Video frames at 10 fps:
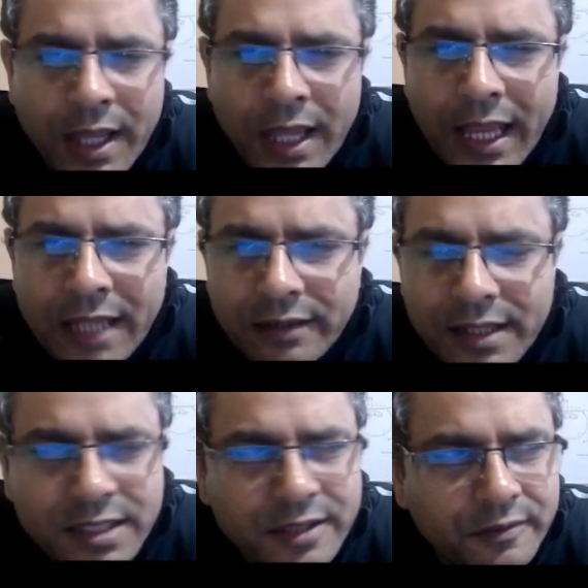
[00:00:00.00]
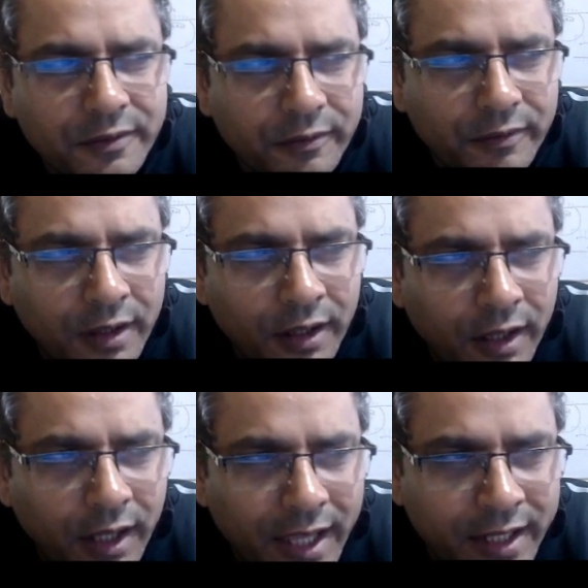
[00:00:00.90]
and this
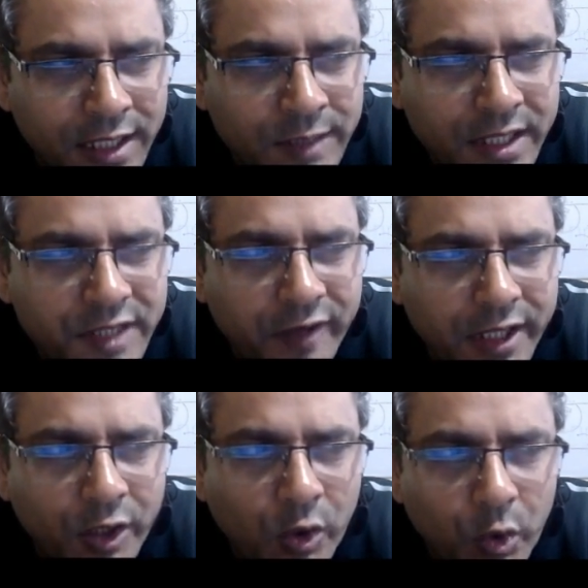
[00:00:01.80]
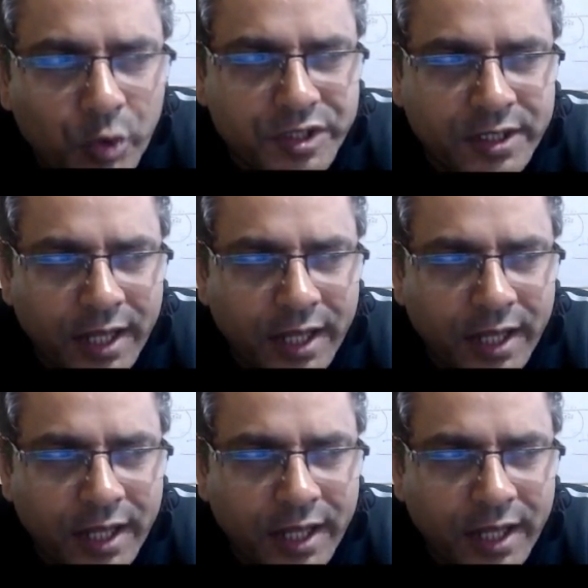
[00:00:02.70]
arrangement is very close.